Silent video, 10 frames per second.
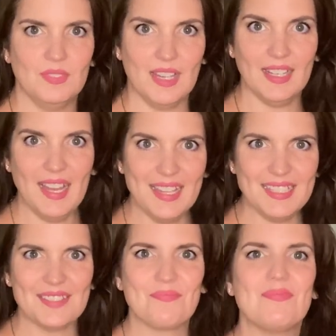Hi
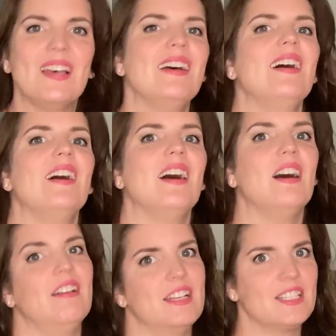guys!
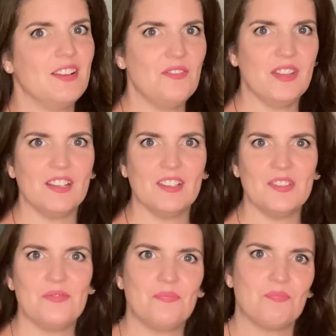Alright, so I figured